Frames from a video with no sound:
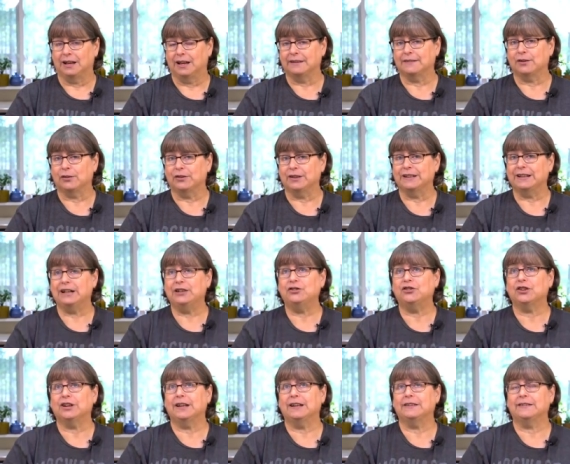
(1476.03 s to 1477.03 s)
and so the
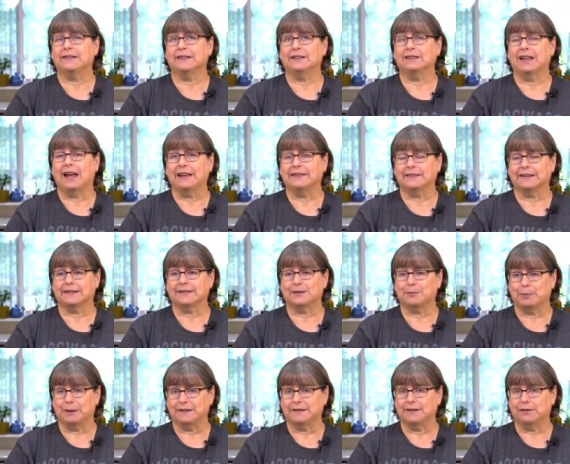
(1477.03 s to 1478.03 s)
Ninja is the less
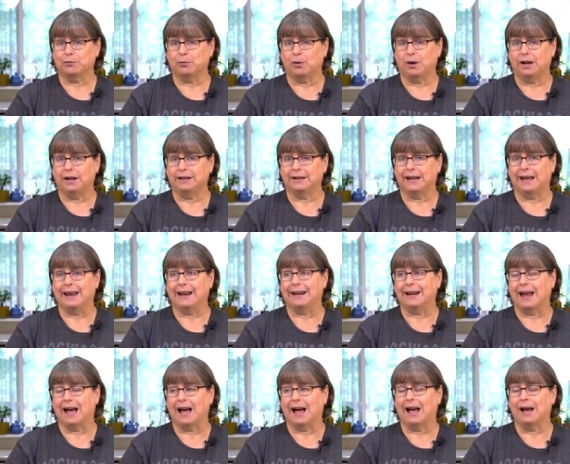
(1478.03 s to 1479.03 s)
expensive one,
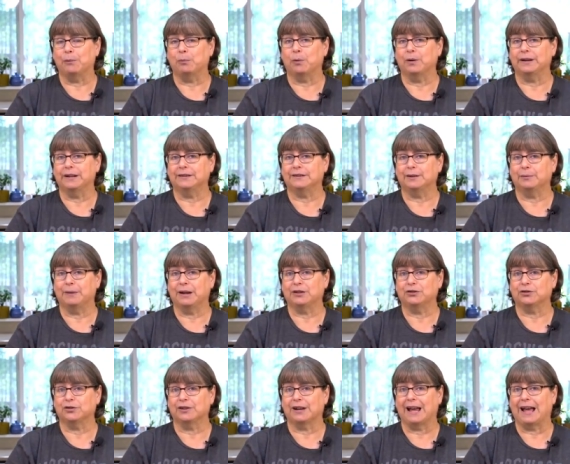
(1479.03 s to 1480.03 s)
and I wanted to
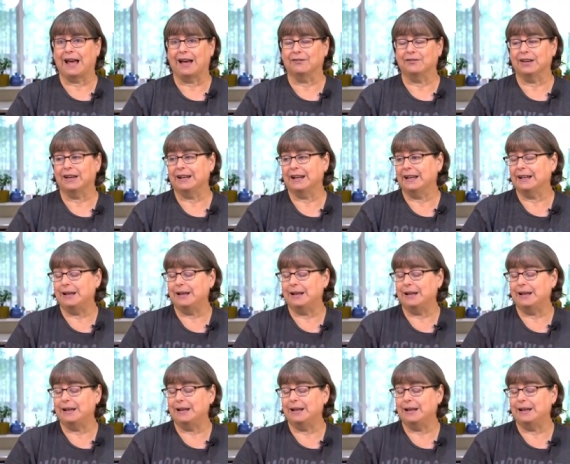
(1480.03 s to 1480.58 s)
make sure to have it,